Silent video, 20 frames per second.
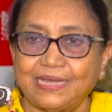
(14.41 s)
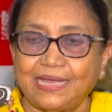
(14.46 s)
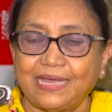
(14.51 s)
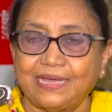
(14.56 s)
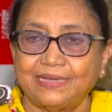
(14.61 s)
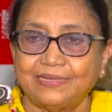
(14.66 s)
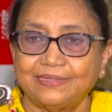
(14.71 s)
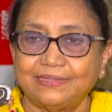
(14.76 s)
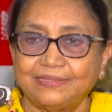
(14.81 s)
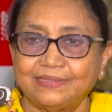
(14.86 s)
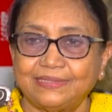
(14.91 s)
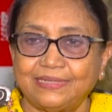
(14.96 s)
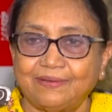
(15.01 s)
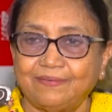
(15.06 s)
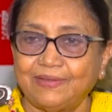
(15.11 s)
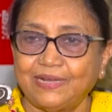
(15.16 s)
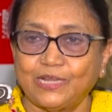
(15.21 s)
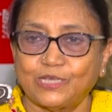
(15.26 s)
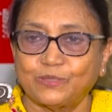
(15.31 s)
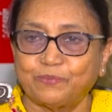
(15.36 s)
I
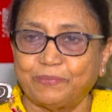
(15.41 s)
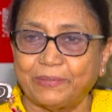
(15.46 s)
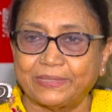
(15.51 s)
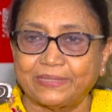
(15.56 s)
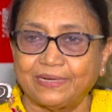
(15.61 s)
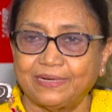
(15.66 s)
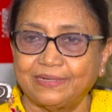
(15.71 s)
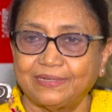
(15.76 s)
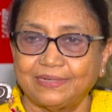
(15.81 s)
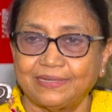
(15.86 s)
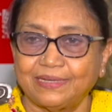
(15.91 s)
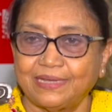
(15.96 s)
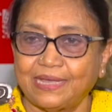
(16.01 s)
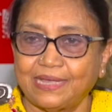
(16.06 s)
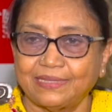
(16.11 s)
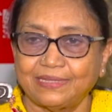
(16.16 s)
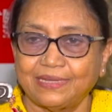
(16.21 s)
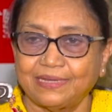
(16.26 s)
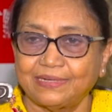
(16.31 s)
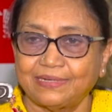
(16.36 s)
never expected
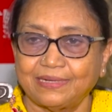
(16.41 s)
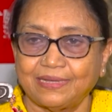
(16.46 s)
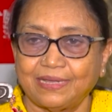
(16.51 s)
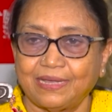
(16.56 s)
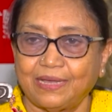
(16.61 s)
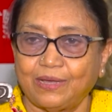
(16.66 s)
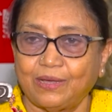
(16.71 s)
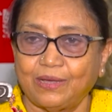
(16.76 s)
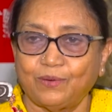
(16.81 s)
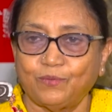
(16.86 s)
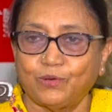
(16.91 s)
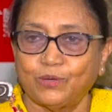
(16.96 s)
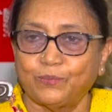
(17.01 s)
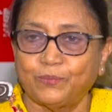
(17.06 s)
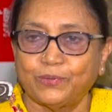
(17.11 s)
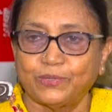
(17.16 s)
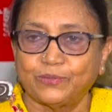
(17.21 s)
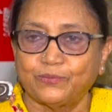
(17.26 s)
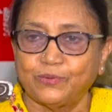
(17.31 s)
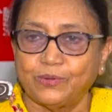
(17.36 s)
that our
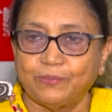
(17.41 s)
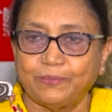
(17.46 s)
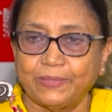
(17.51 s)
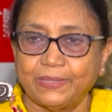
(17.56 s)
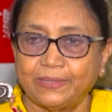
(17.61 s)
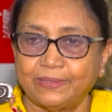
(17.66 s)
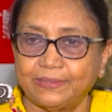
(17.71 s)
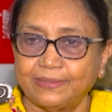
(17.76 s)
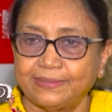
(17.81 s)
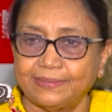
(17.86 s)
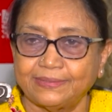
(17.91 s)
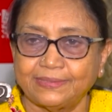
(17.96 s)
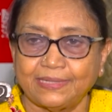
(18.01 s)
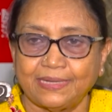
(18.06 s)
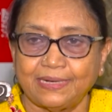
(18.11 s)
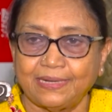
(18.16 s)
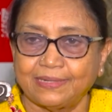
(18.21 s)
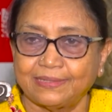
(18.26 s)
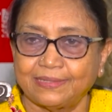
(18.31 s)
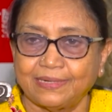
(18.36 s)
book will be
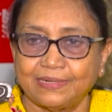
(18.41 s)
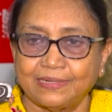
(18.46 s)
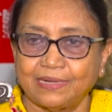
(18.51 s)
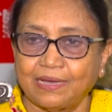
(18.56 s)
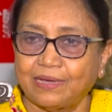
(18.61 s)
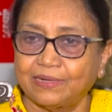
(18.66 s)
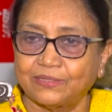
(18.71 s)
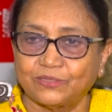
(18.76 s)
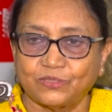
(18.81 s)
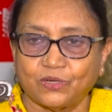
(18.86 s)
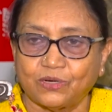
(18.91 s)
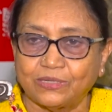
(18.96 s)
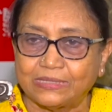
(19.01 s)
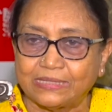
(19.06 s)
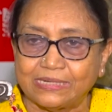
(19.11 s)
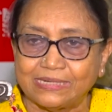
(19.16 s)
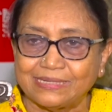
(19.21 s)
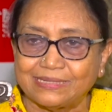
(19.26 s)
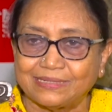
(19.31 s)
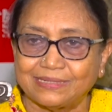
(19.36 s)
selected or
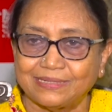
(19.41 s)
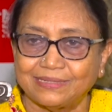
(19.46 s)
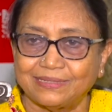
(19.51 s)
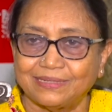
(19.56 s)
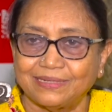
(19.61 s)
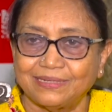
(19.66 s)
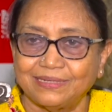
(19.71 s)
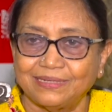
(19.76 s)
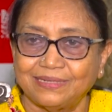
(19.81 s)
shortlisted.